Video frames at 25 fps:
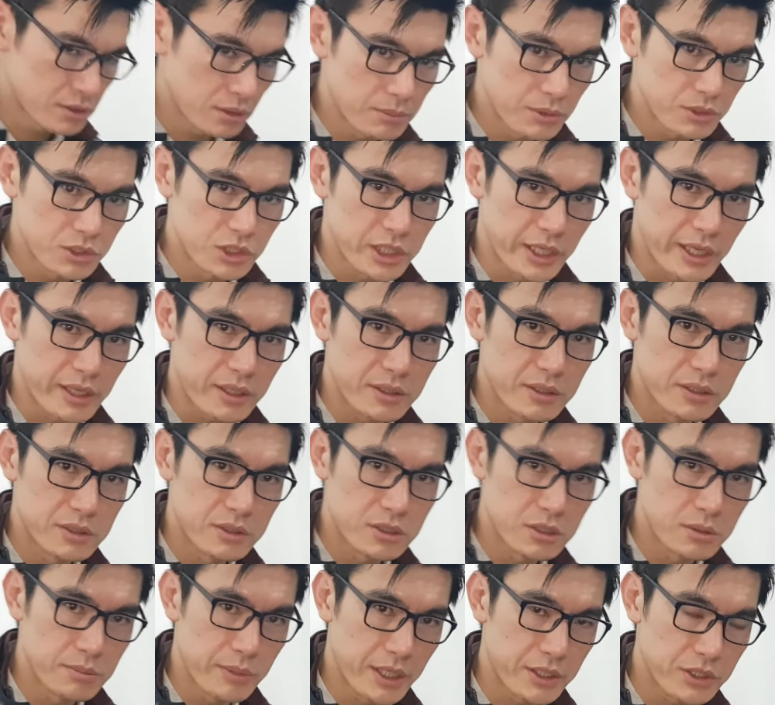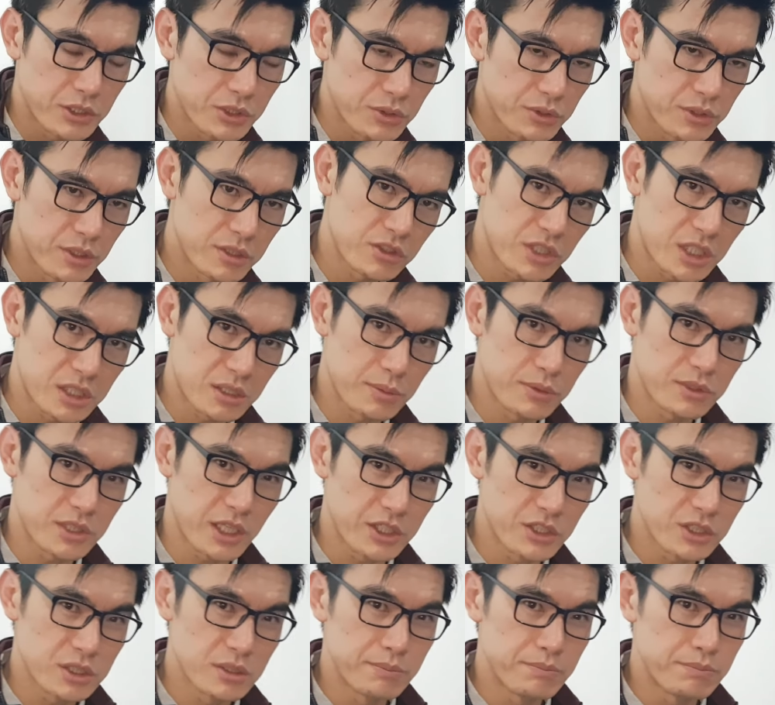double check to make sure the
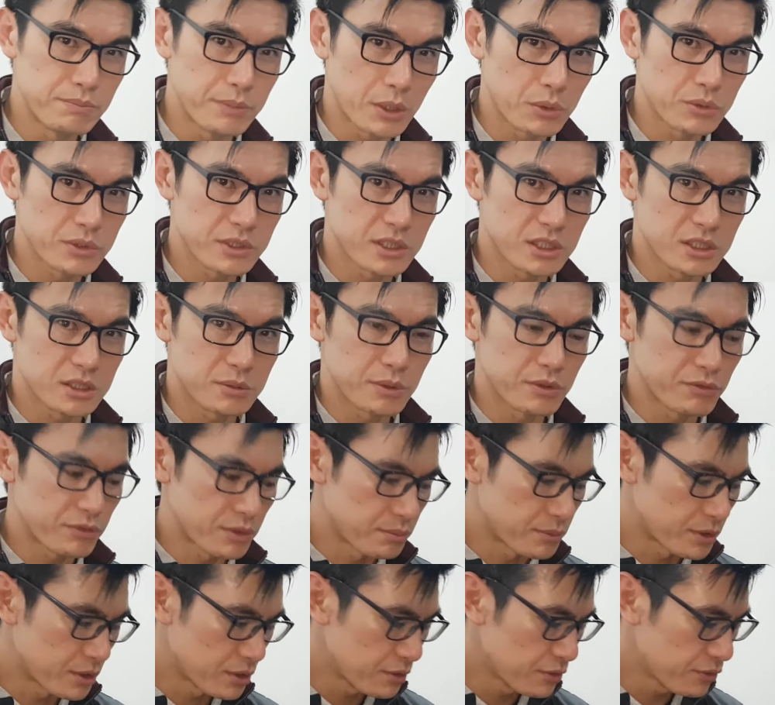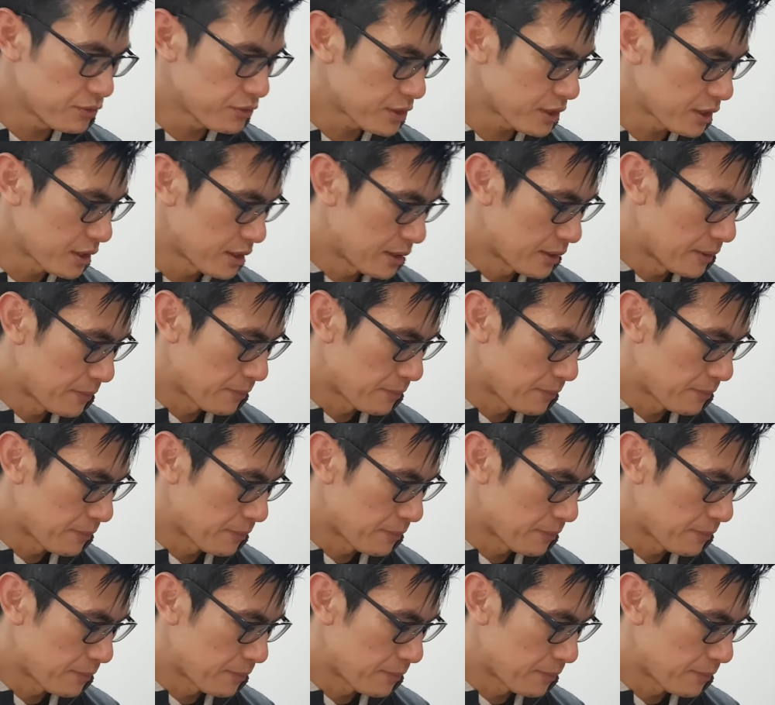transportation bolt has been removed,